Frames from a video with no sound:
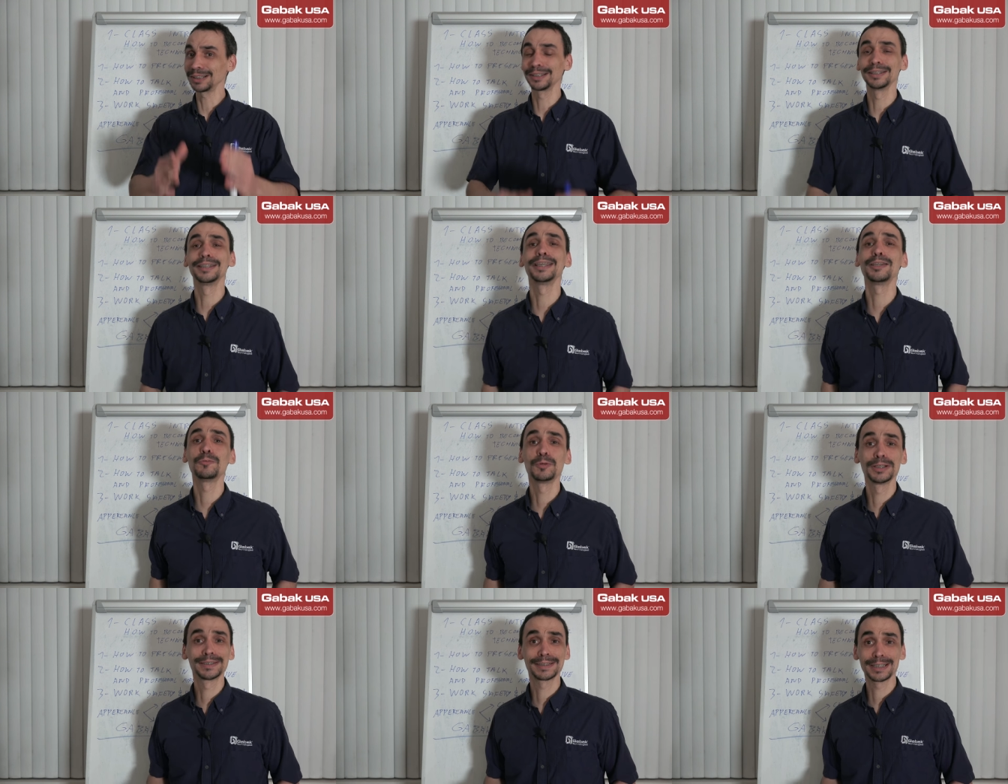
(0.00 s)
they
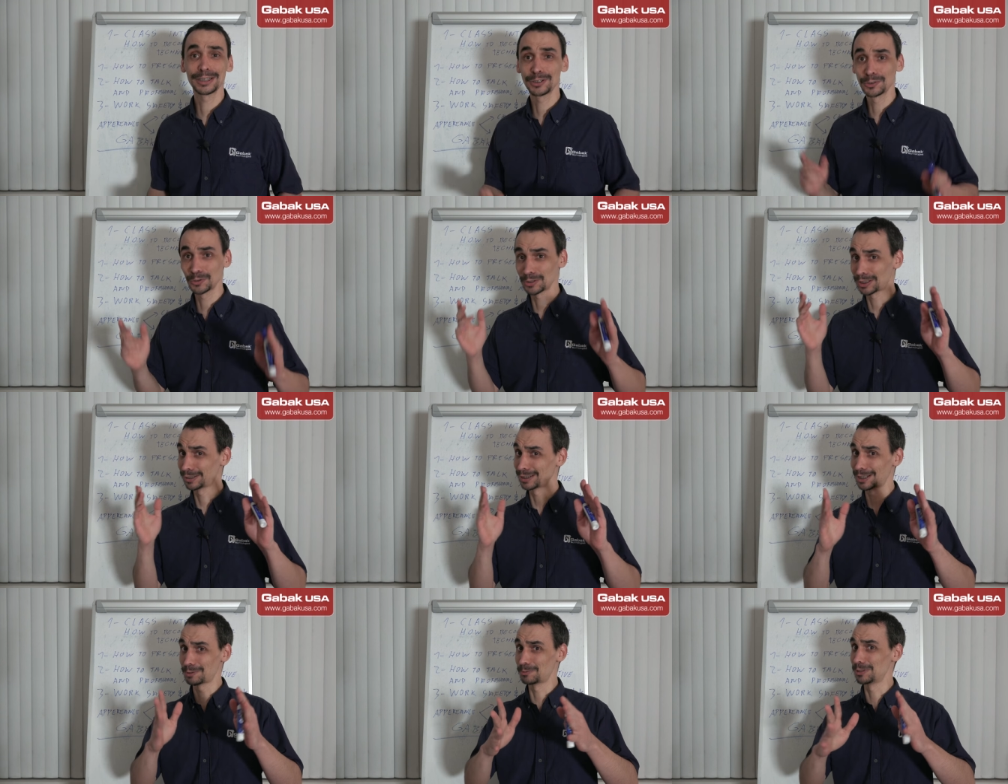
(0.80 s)
will see you
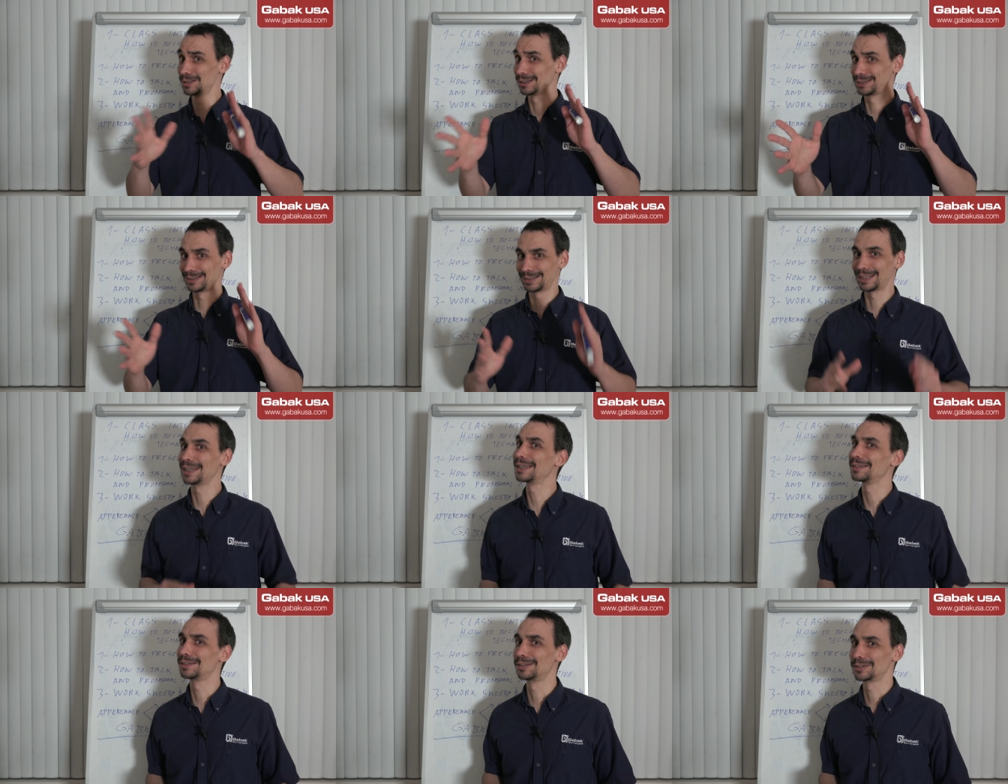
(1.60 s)
and they will
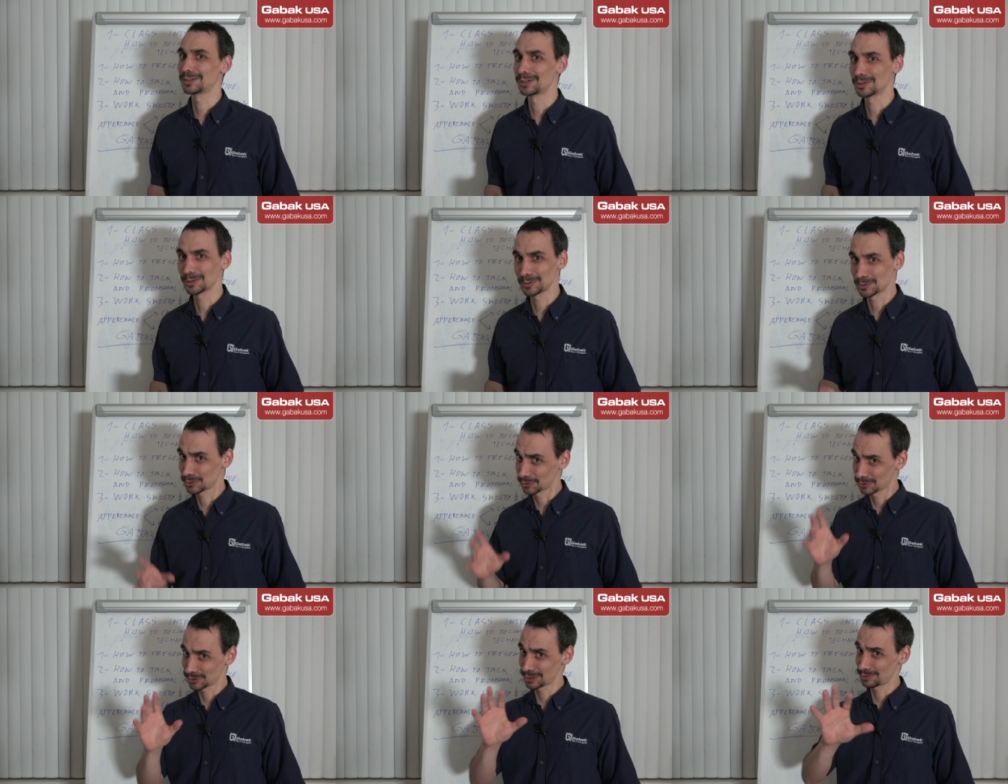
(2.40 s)
take their
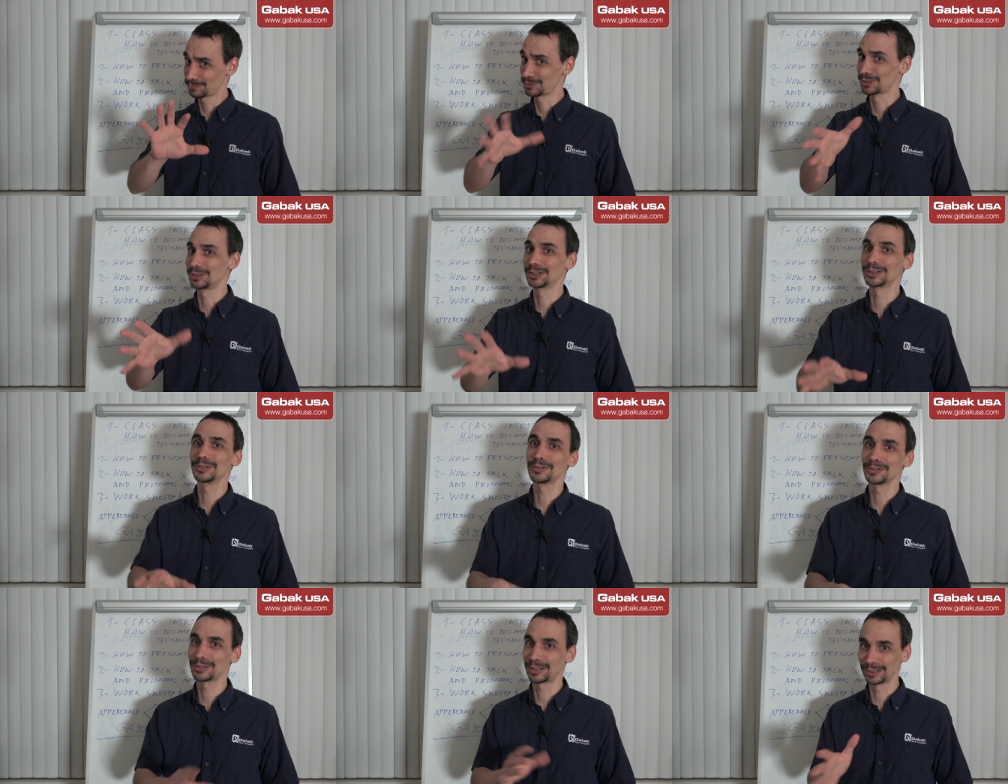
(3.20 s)
conclusions if you are
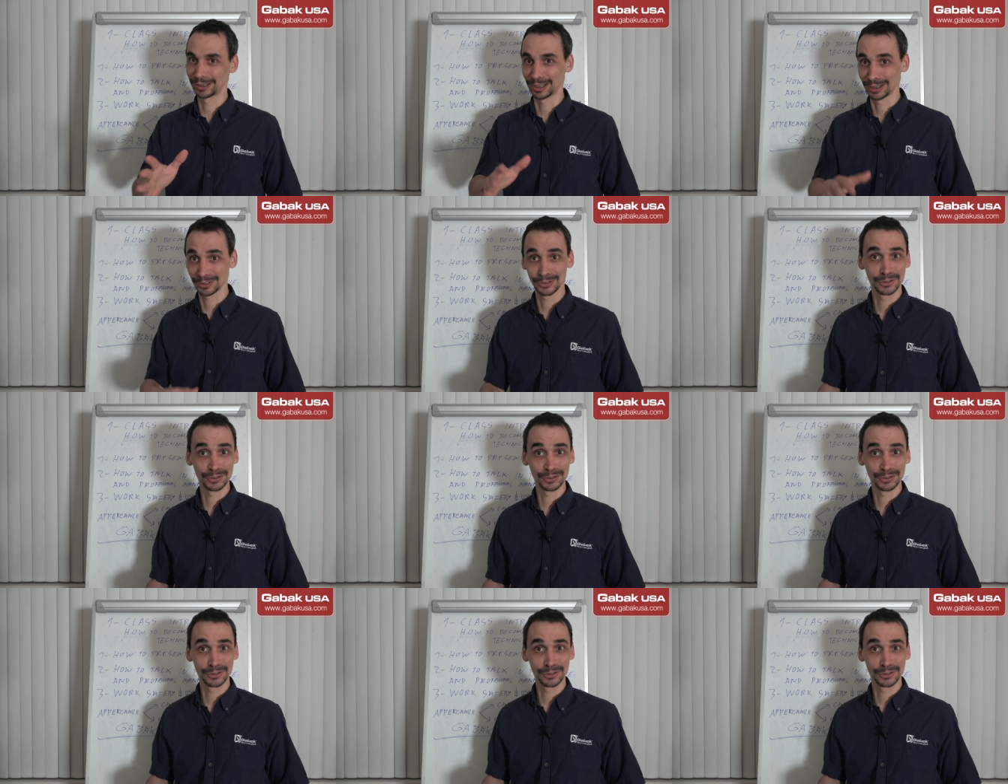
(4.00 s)
good or not.